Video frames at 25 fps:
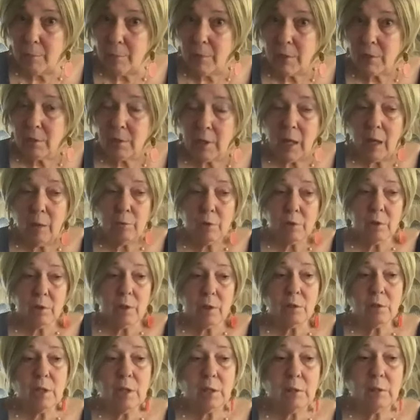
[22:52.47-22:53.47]
I was
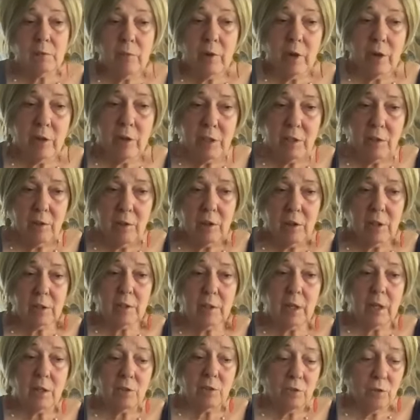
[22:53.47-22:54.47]
a very
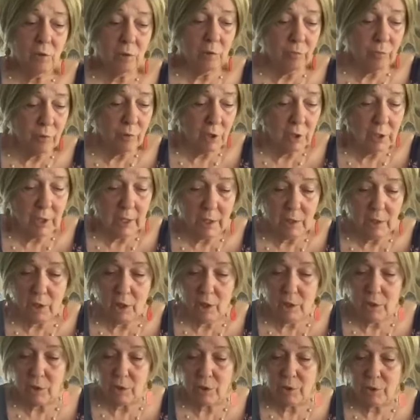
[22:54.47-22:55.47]
serious Zen student for 10
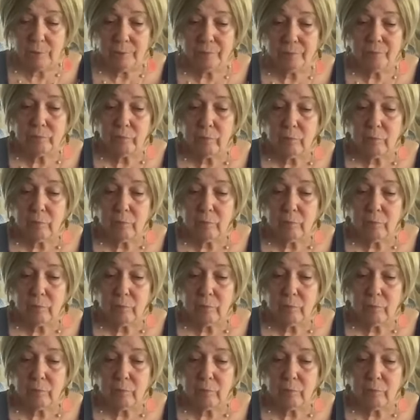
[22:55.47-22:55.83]
years,